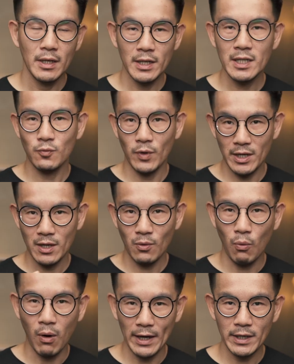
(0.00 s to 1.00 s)
It is very
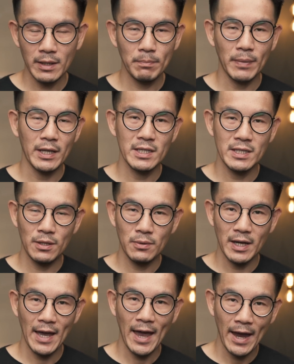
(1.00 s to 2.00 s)
quiet, but it's still
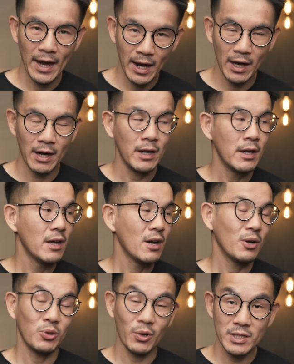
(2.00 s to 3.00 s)
a hair
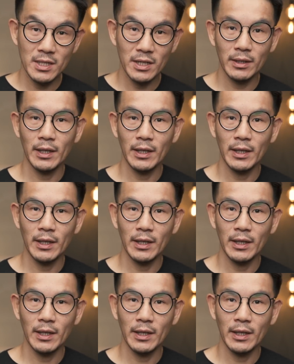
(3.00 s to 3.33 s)
noisier